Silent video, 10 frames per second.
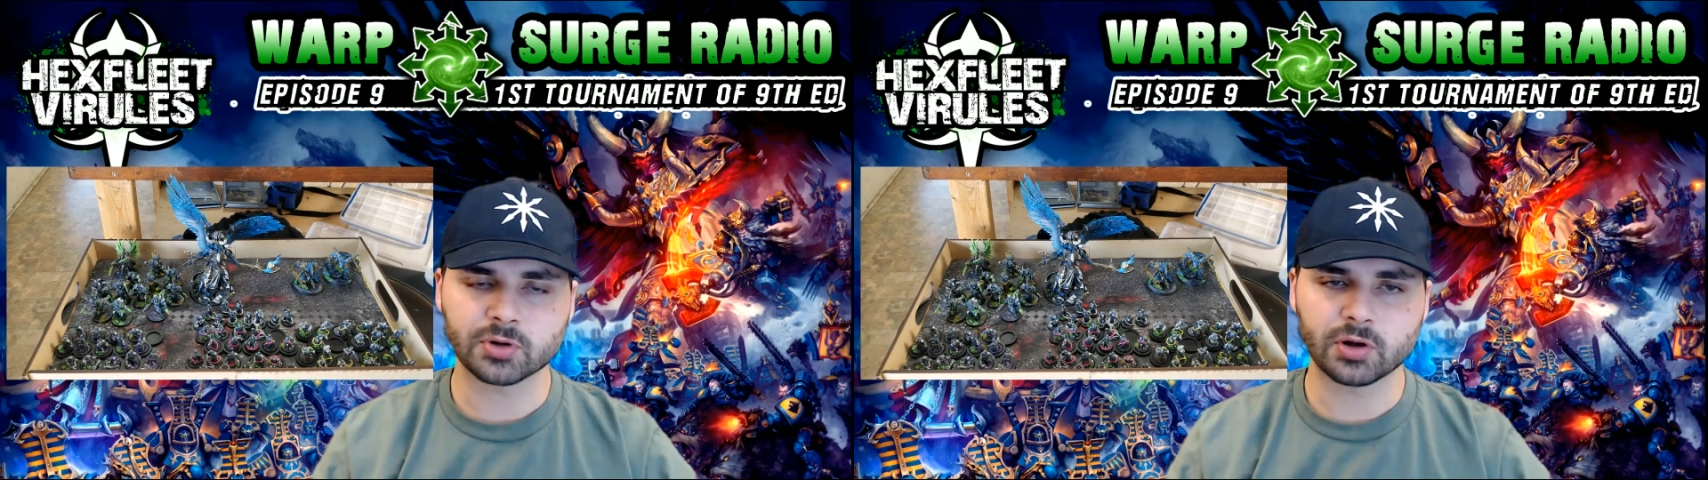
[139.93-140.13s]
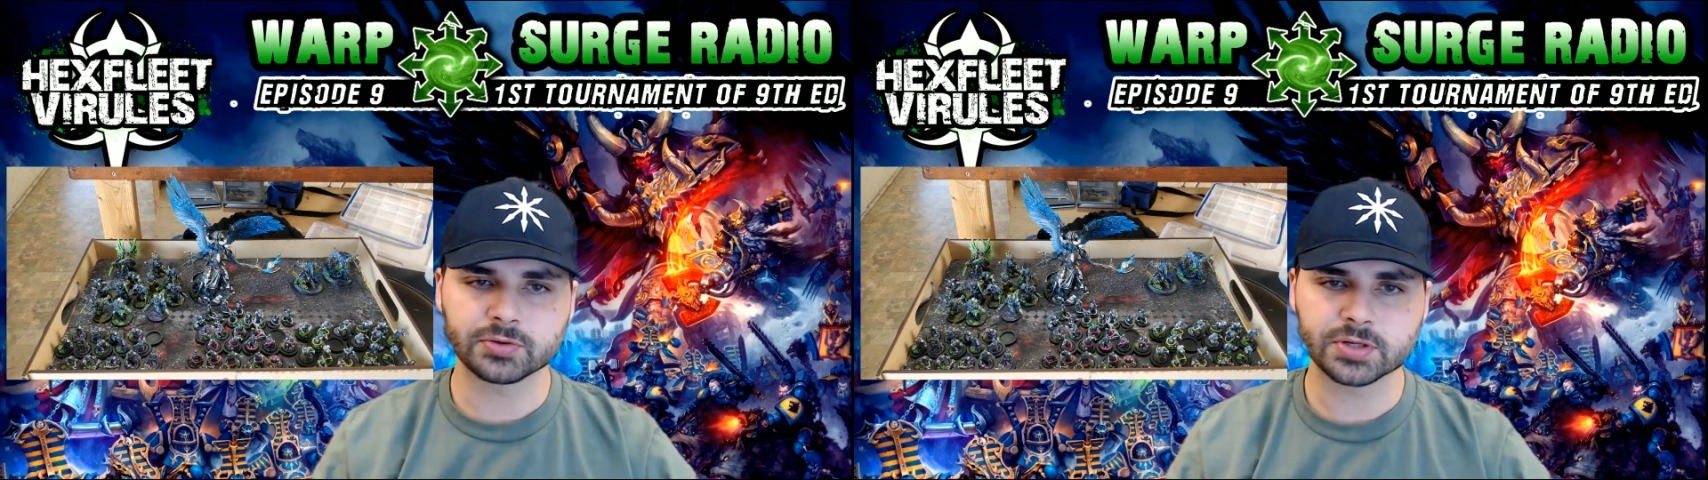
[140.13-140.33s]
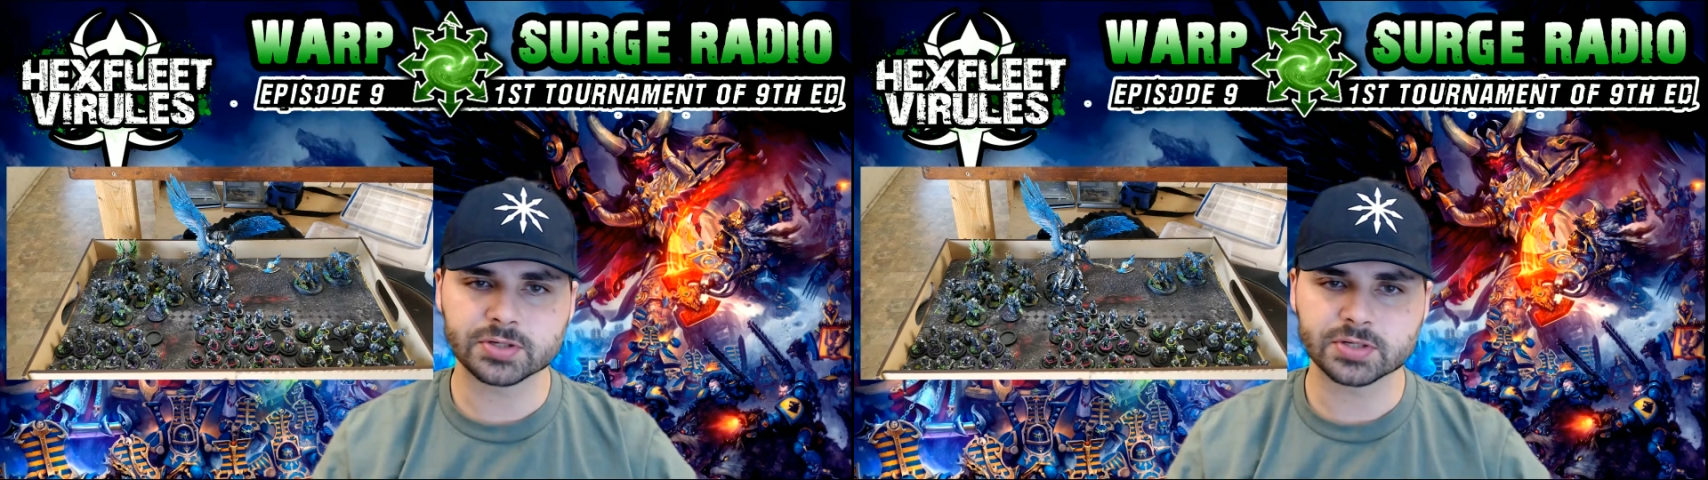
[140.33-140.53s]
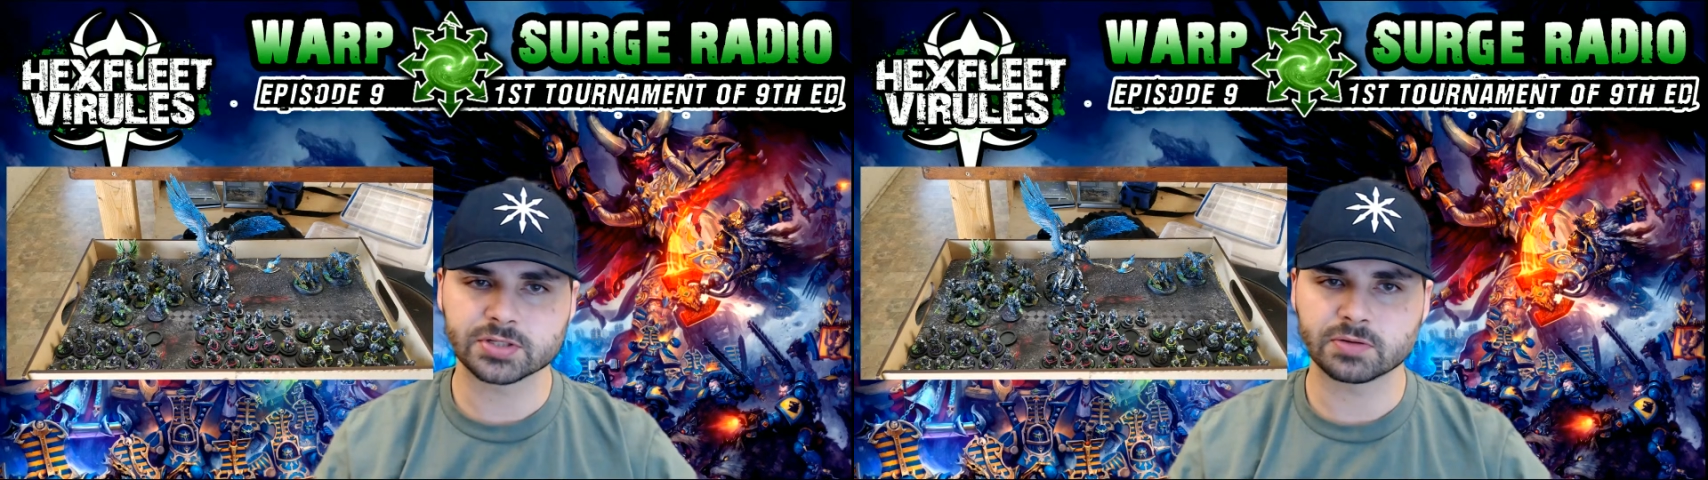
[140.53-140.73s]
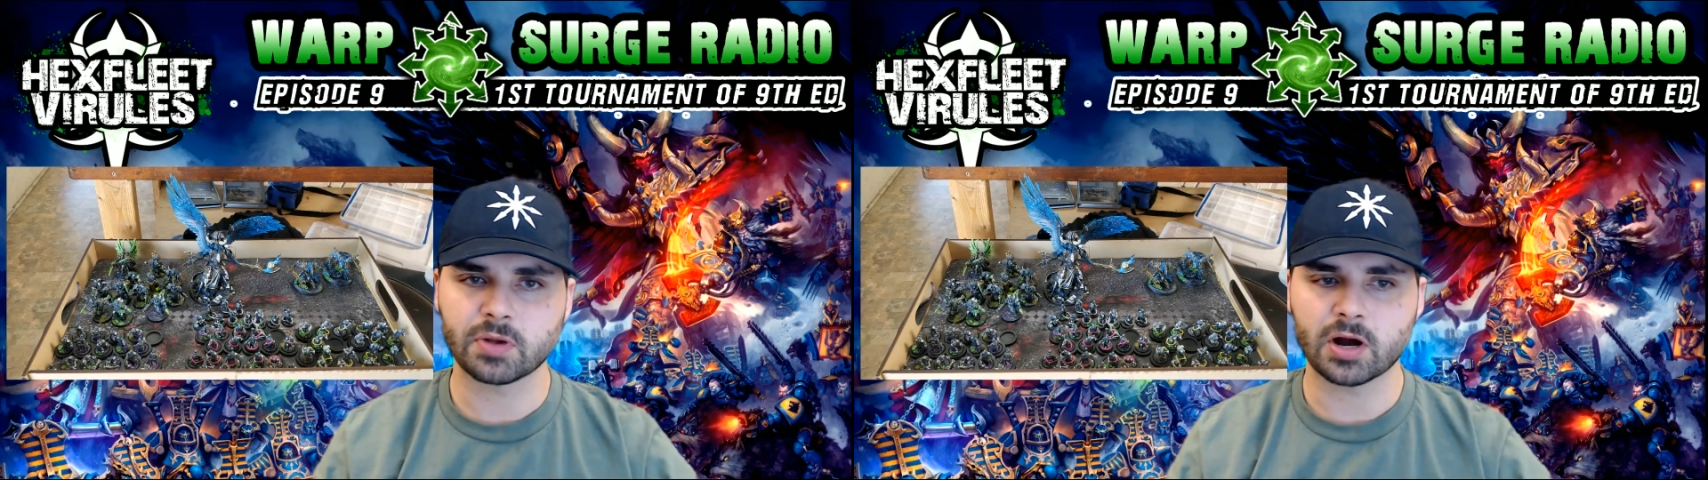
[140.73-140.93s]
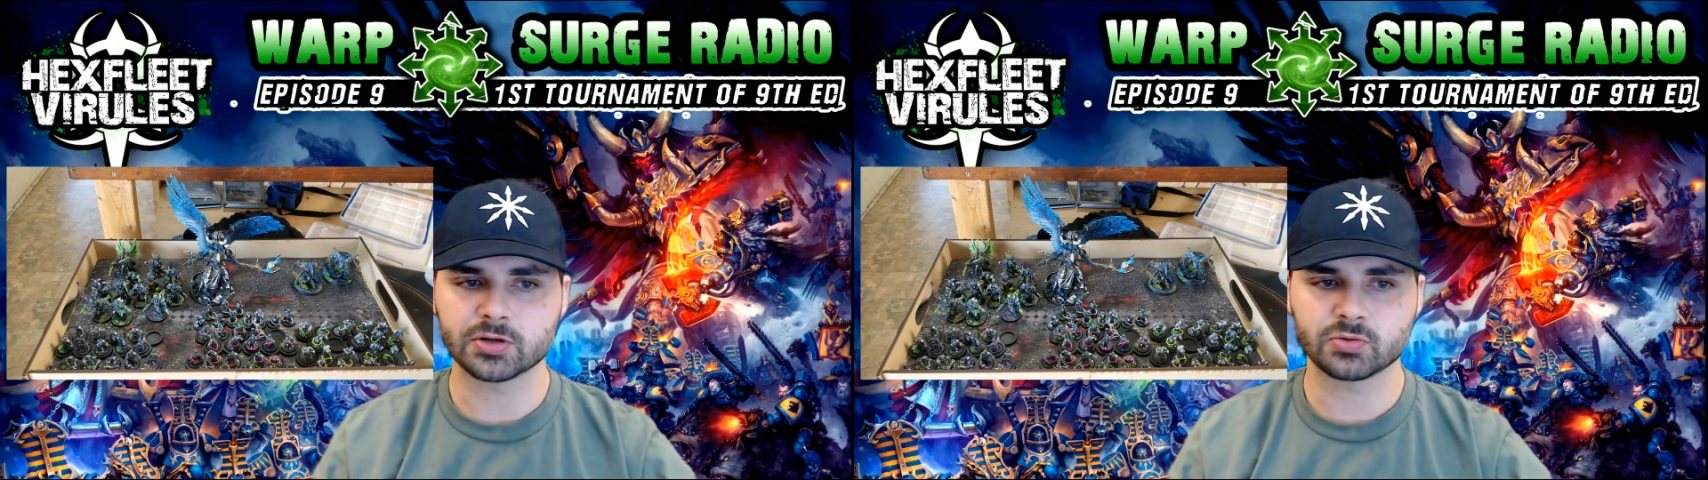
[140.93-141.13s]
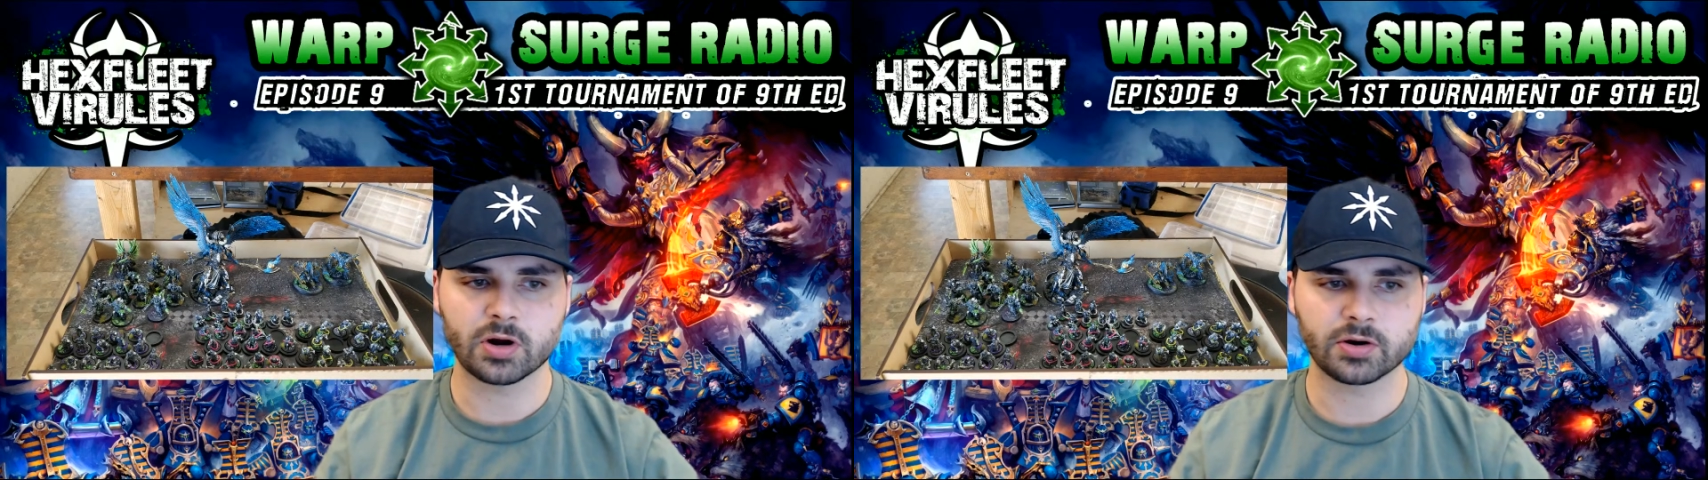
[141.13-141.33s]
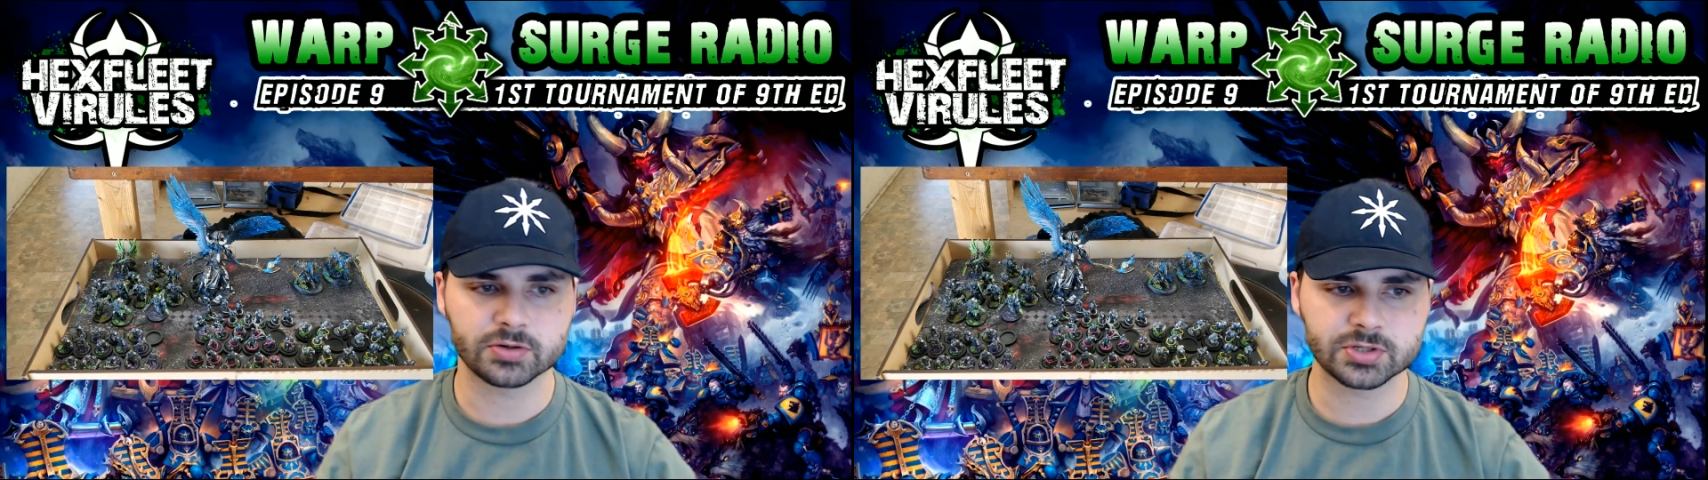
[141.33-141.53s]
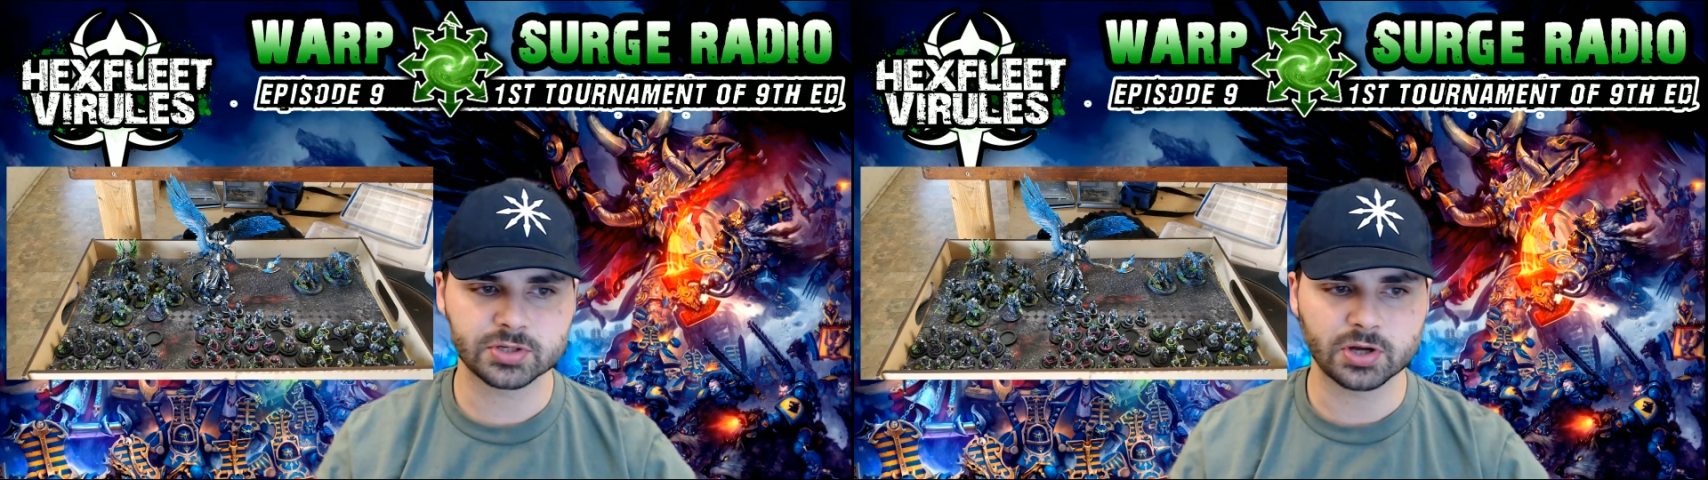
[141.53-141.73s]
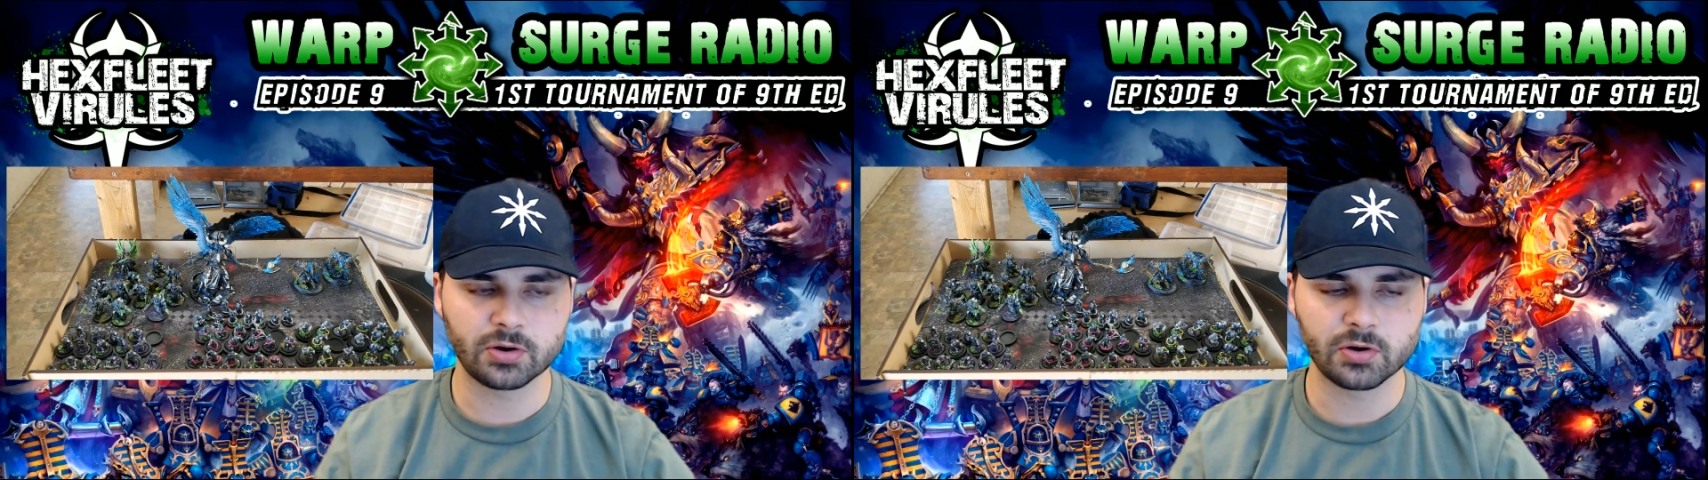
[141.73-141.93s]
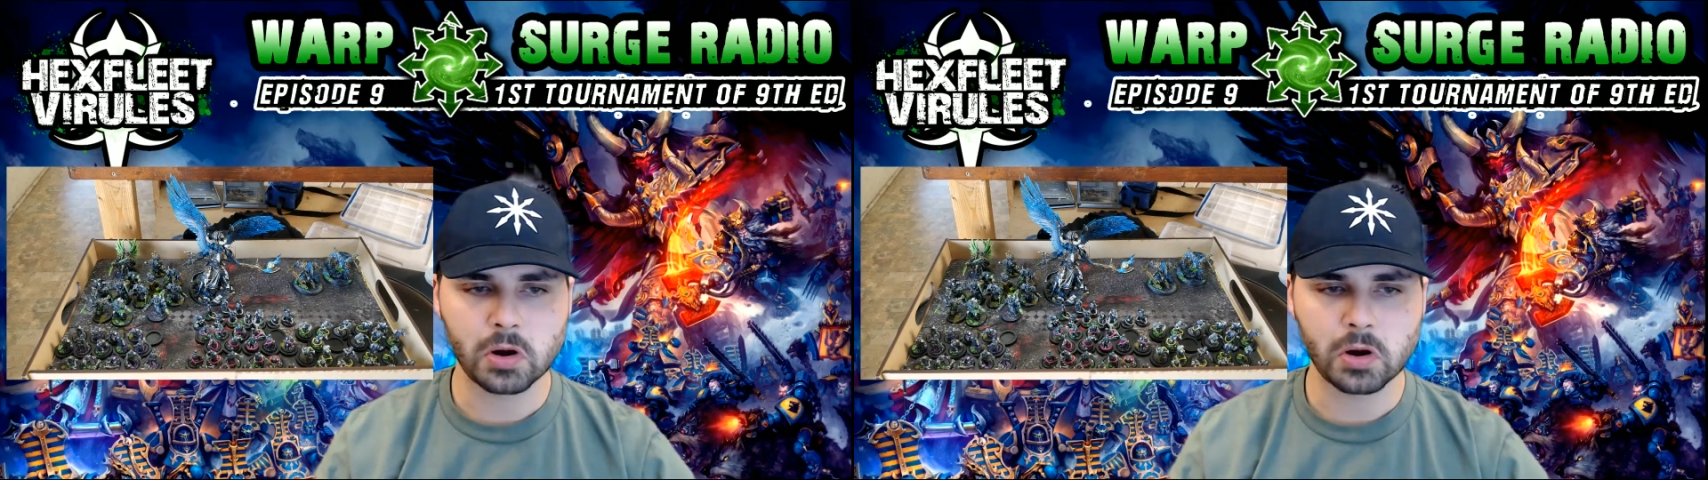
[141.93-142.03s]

Cultists and some Poxwalkers. So